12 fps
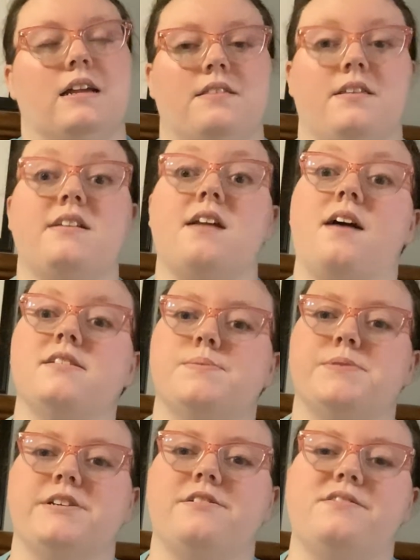knot
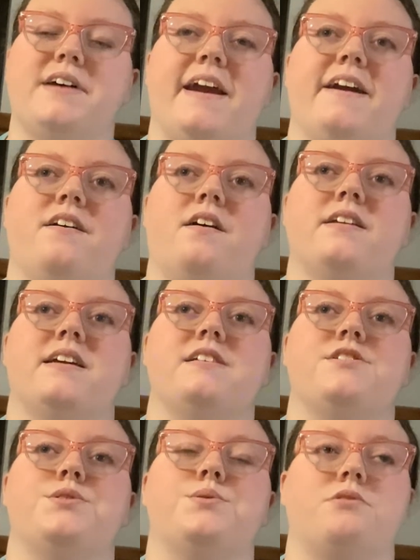sprinkle layer on it
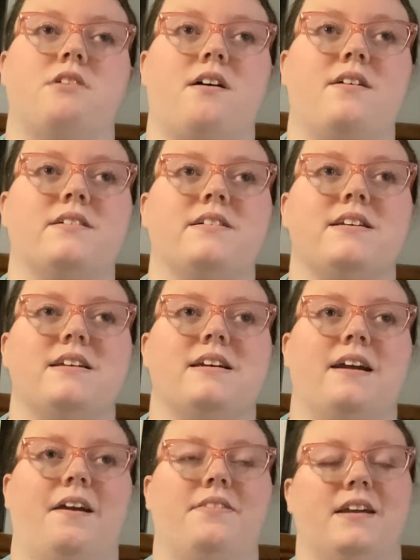too long
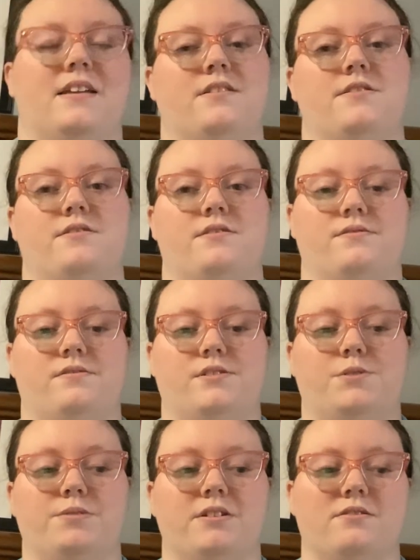and like the
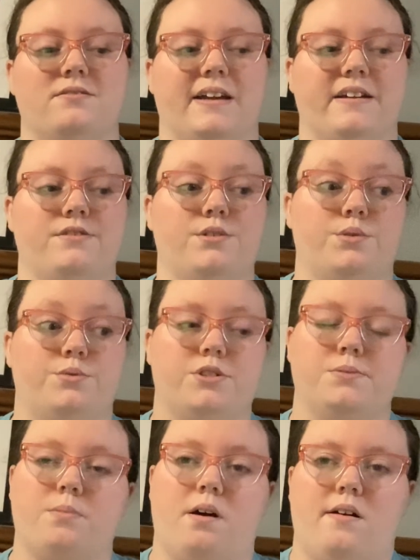sprinkle layer too
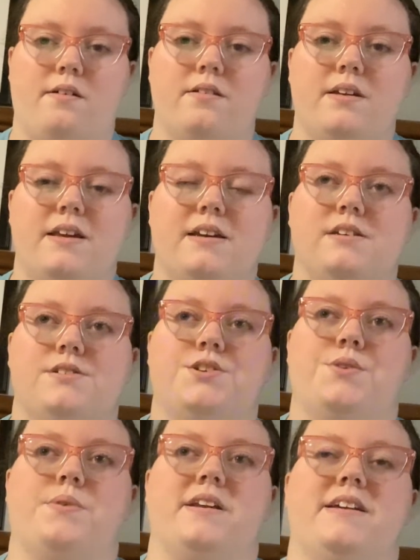small.
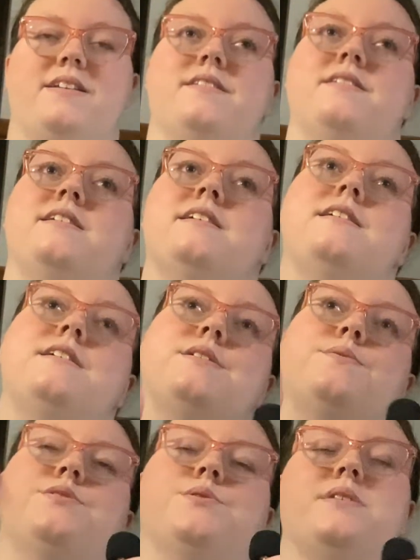So when
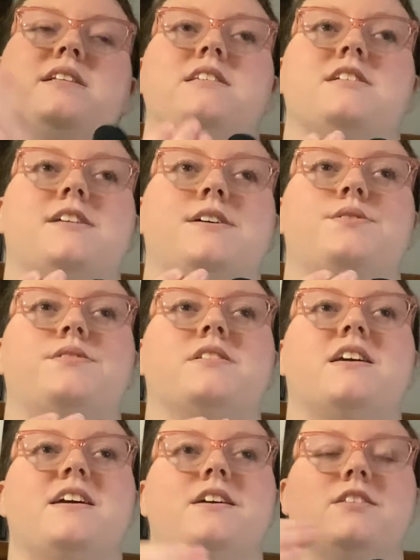it's closed,
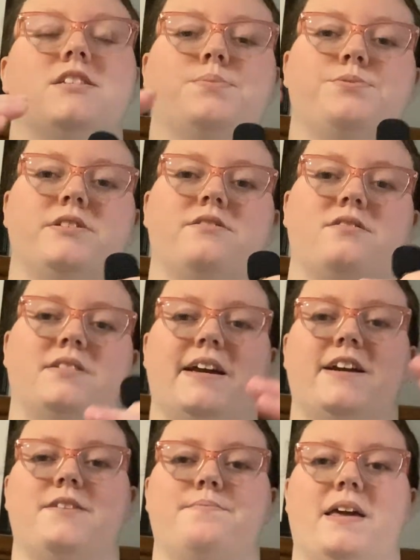the sprinkle
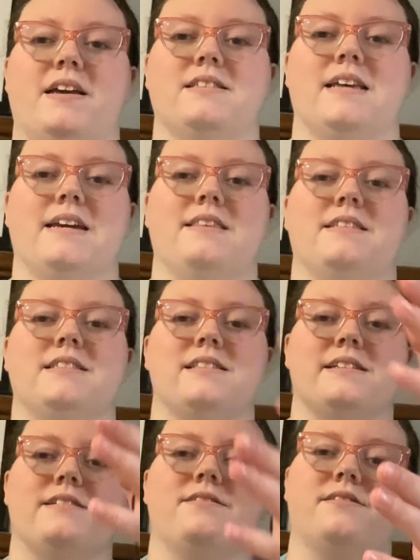layer makes like this
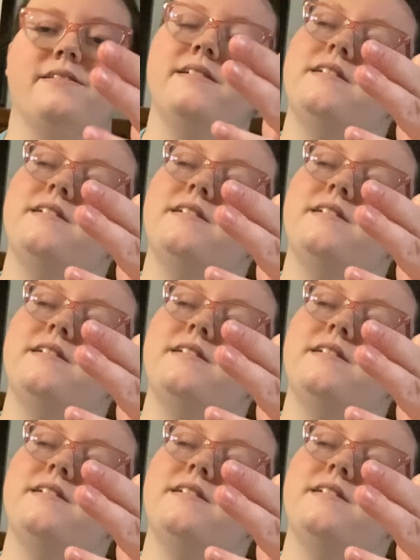little